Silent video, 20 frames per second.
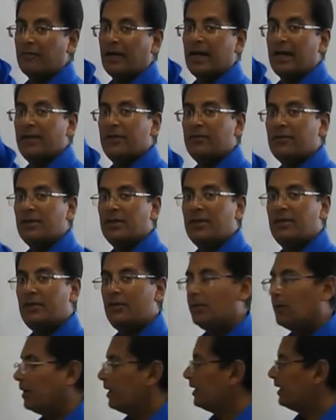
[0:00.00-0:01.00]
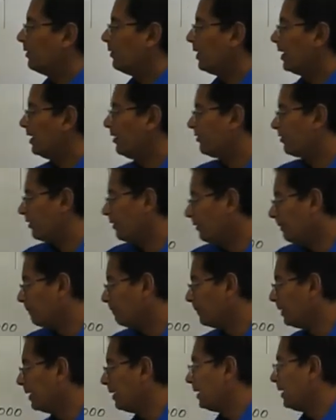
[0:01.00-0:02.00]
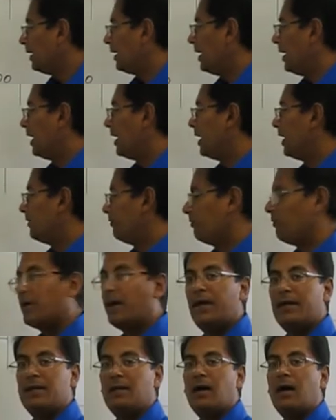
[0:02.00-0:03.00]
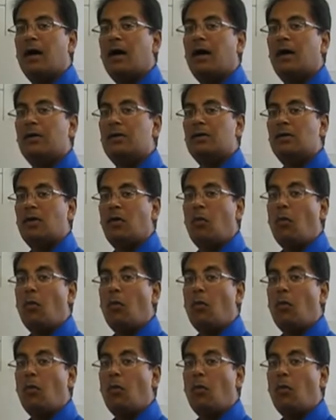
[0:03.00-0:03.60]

values into our equation and find our